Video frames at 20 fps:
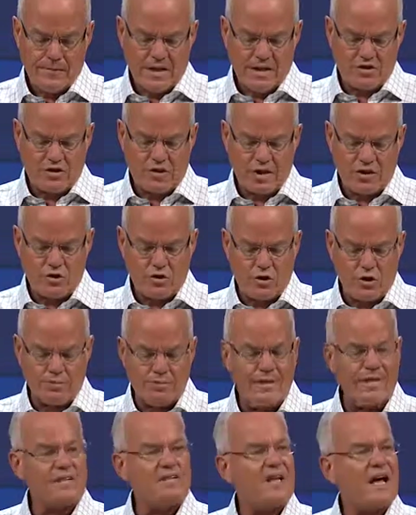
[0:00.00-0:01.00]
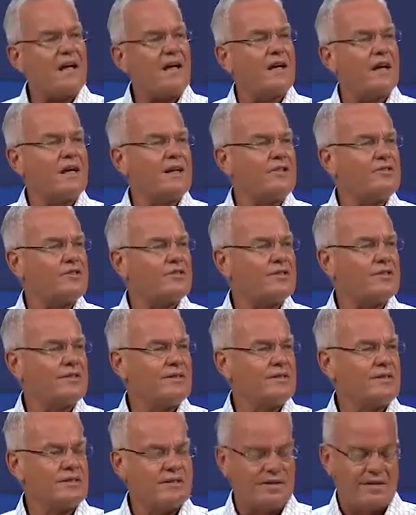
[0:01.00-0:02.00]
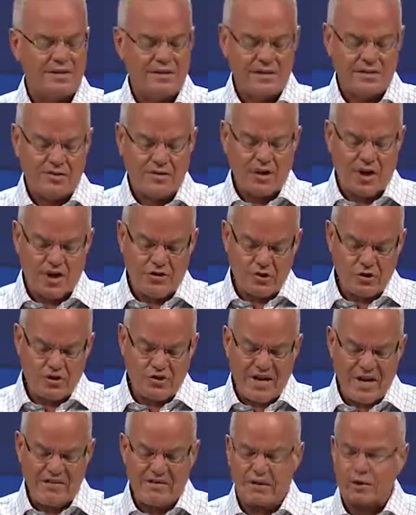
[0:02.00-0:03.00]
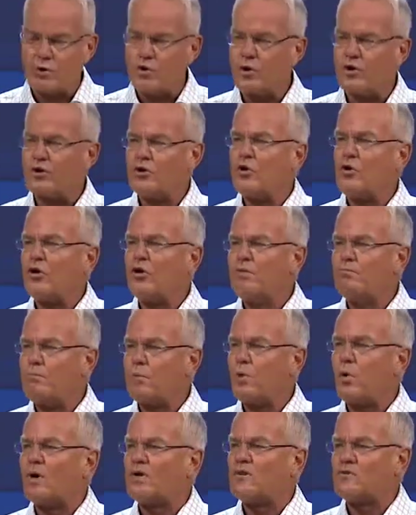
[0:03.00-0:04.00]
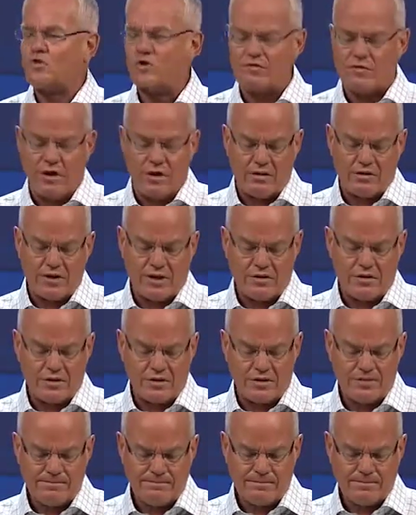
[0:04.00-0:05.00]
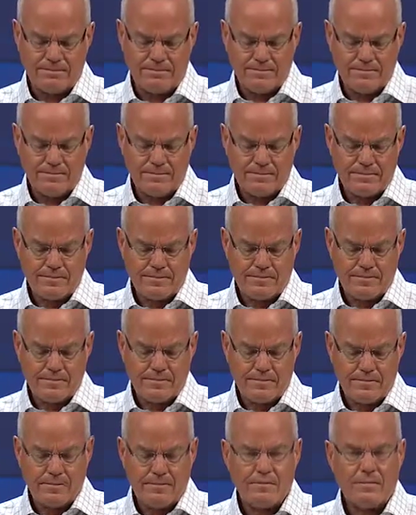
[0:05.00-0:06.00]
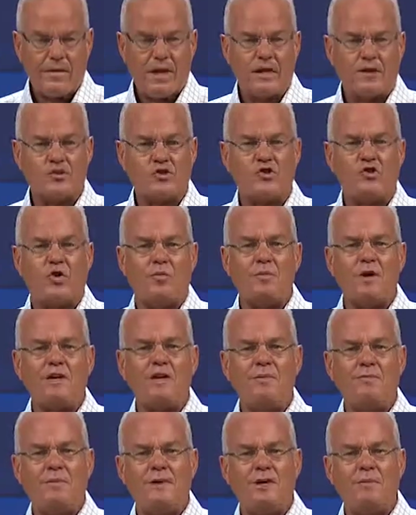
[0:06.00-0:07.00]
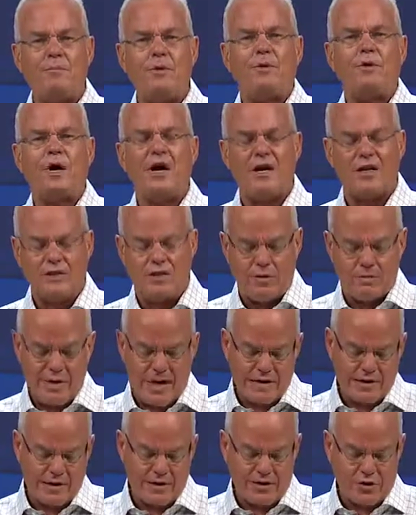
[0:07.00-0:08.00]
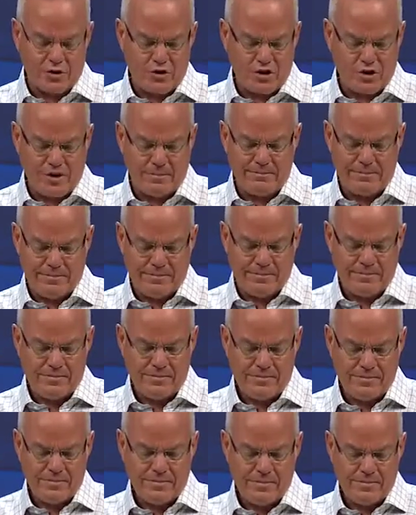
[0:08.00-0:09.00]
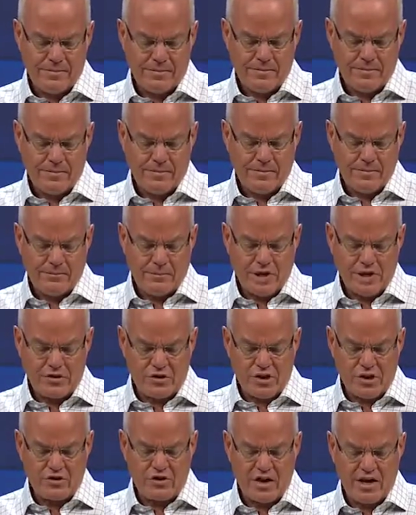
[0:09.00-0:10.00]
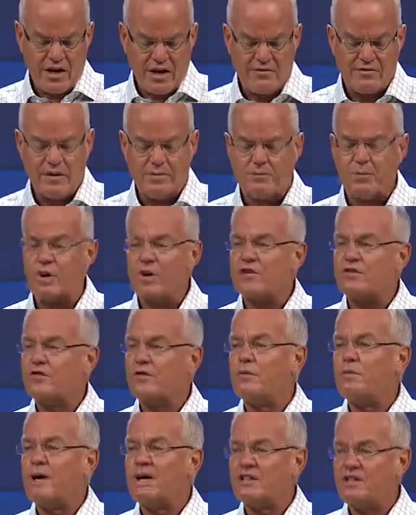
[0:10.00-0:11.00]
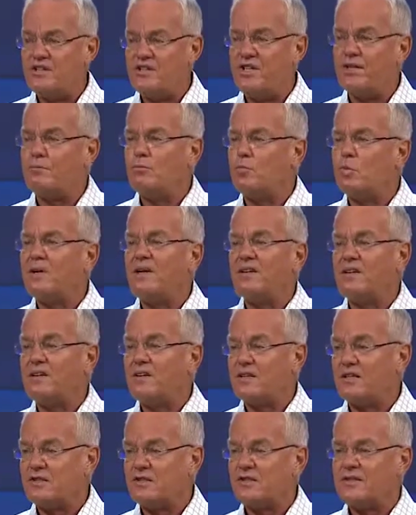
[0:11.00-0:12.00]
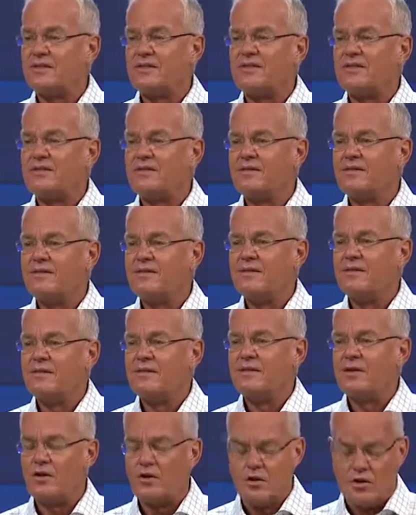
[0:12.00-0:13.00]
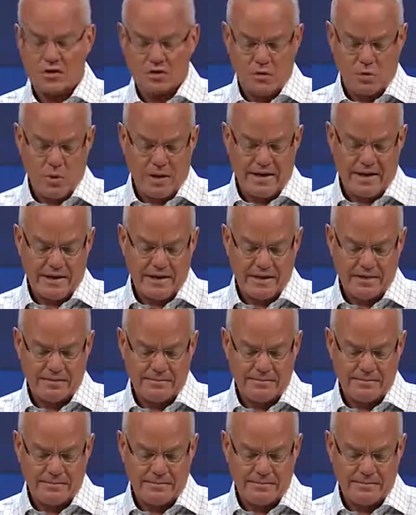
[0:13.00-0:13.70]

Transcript: is that it took me decades to understand the critical importance of all this. And so many people under my leadership paid such a heavy price for my dim-wittedness along the way.